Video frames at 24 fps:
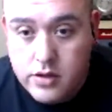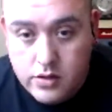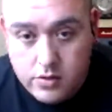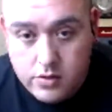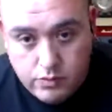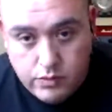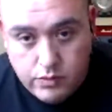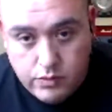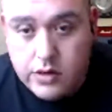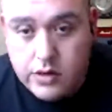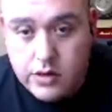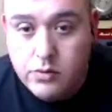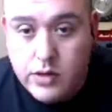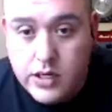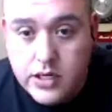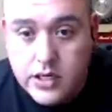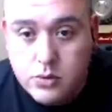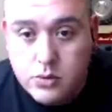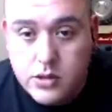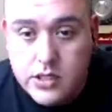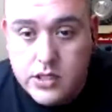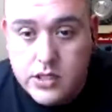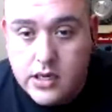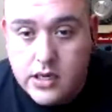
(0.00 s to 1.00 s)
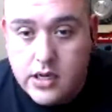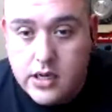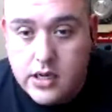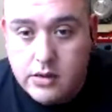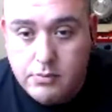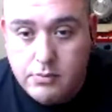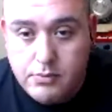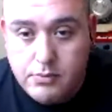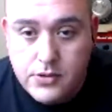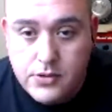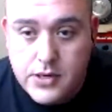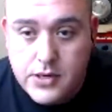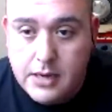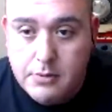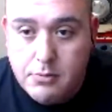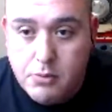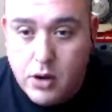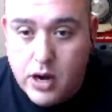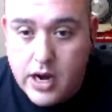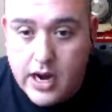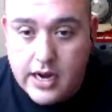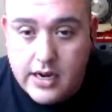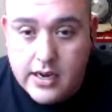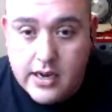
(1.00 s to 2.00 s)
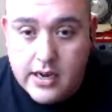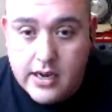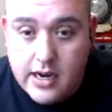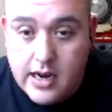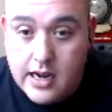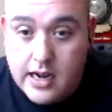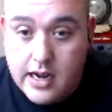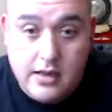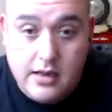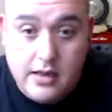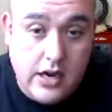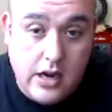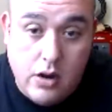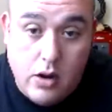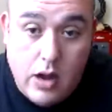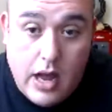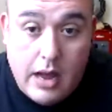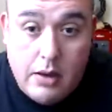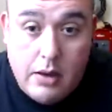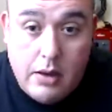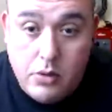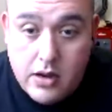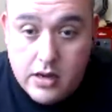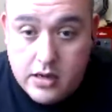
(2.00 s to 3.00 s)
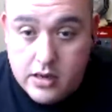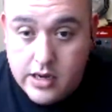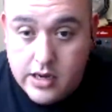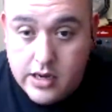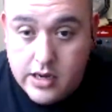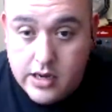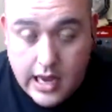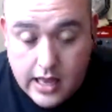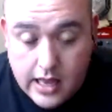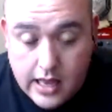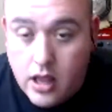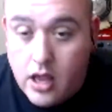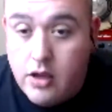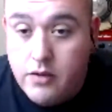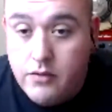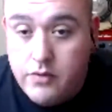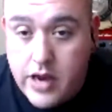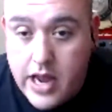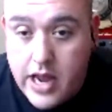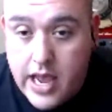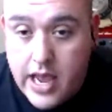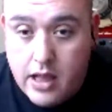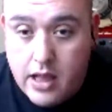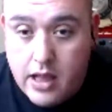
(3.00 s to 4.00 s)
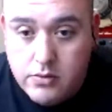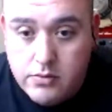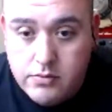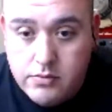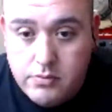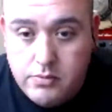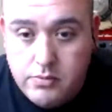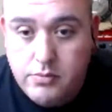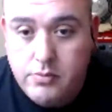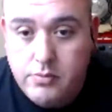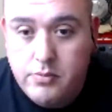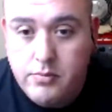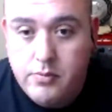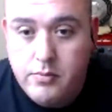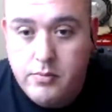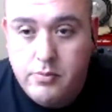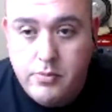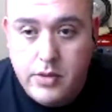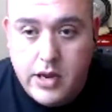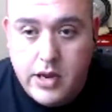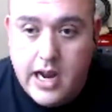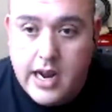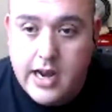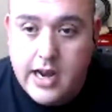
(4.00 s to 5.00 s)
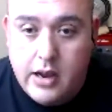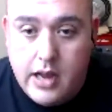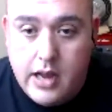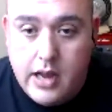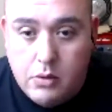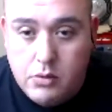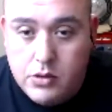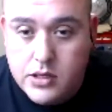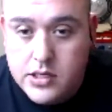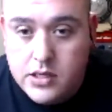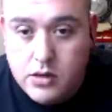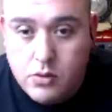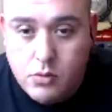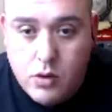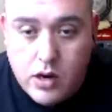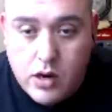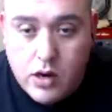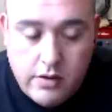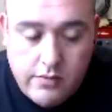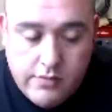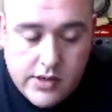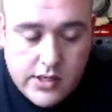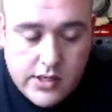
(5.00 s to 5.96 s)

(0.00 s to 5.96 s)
which, which was a boutique brand that you know I that I love now, but I I wasn't aware of